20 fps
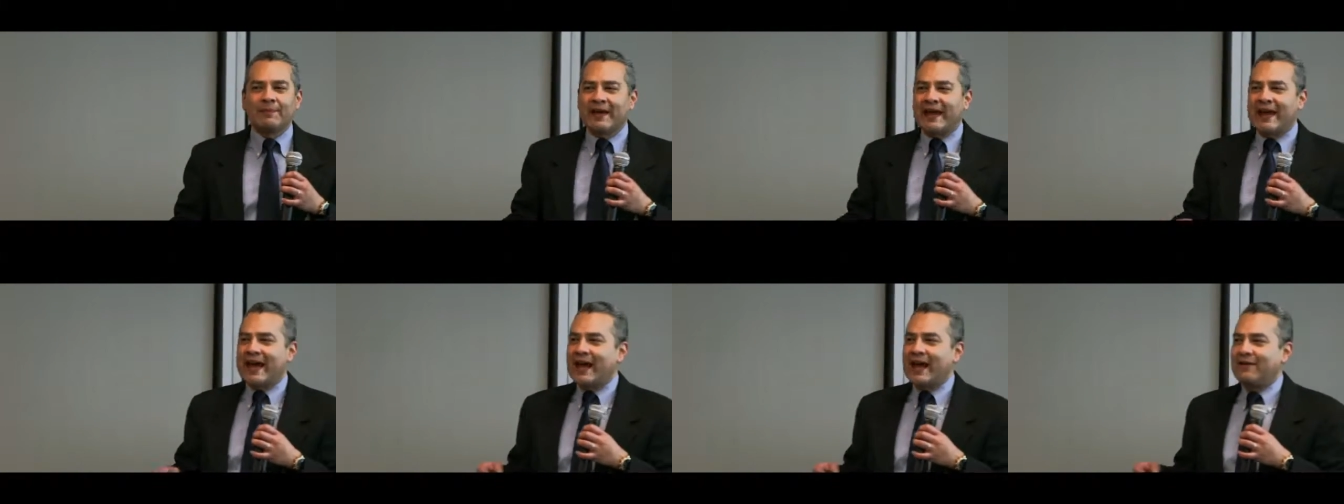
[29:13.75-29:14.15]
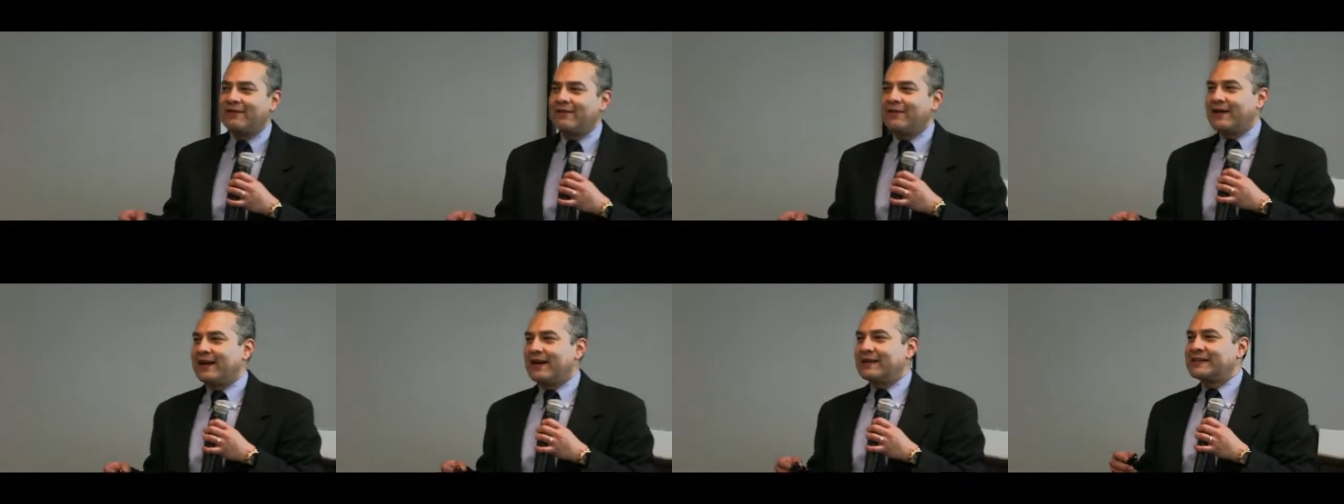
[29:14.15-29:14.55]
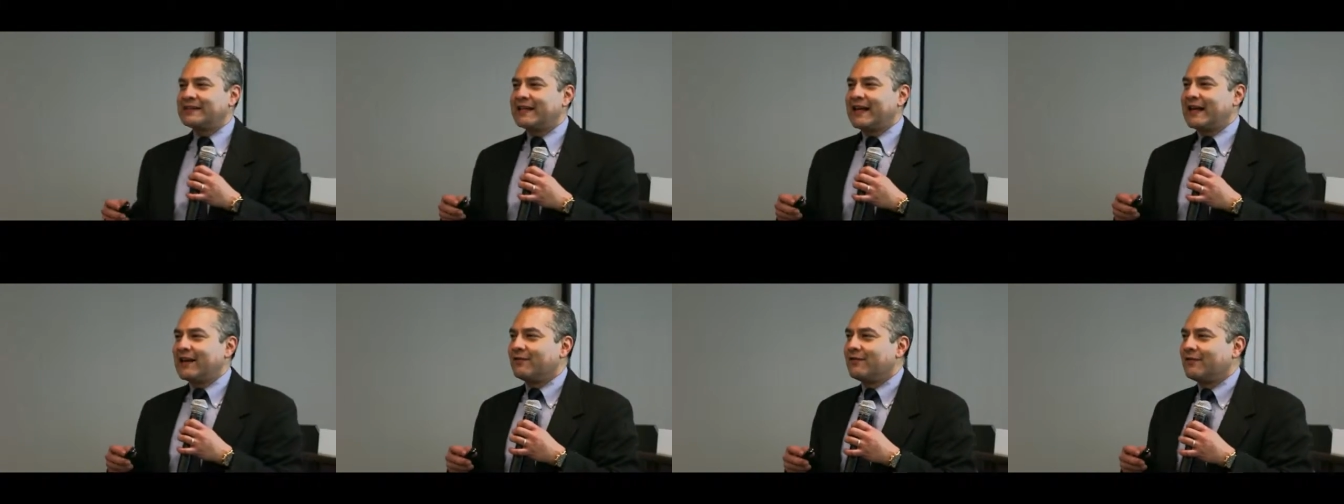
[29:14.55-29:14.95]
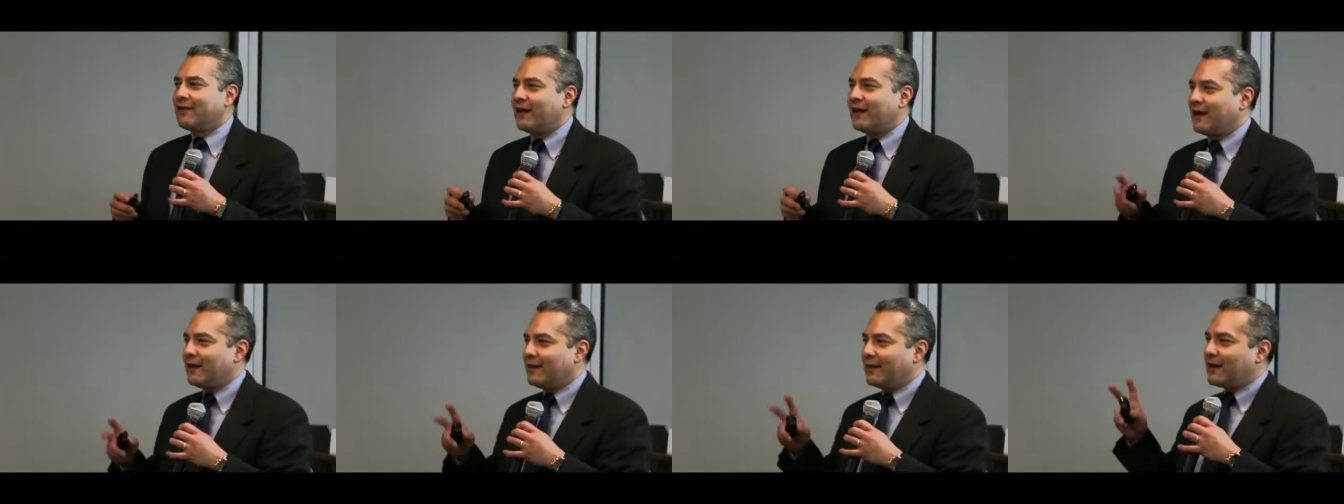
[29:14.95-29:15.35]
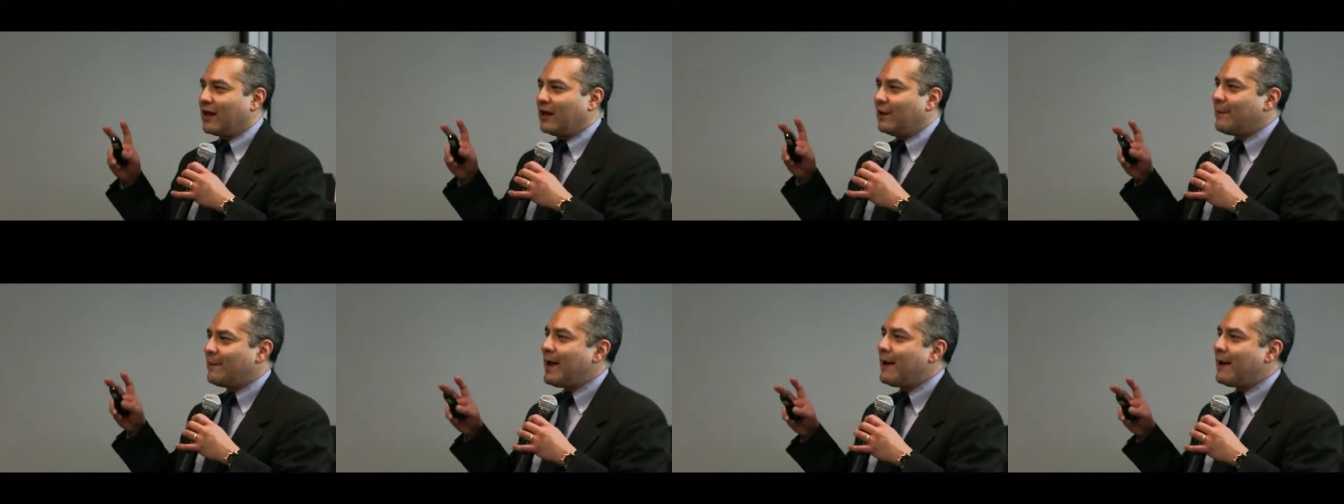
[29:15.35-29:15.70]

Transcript: They have a set of they call them